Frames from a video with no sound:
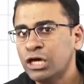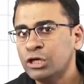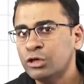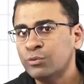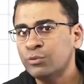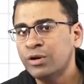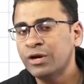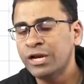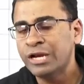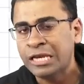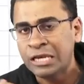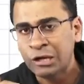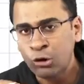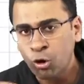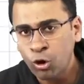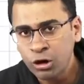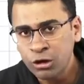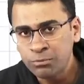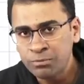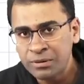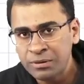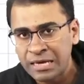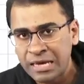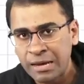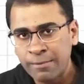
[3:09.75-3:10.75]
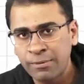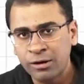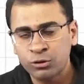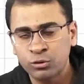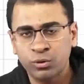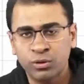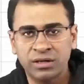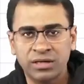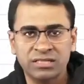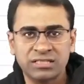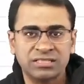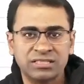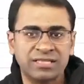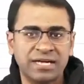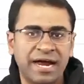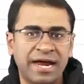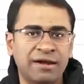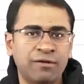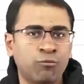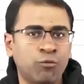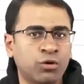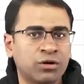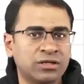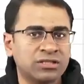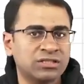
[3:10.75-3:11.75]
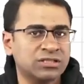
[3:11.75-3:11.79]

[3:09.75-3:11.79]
you will not be able to understand what